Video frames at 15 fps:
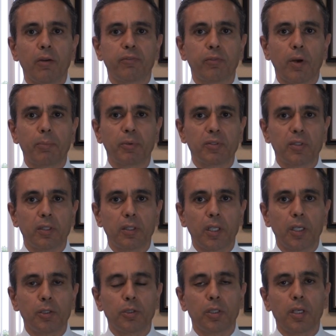of
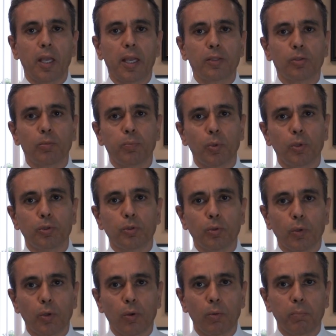representation as opposed
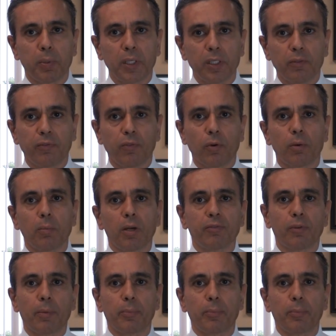to a complete form of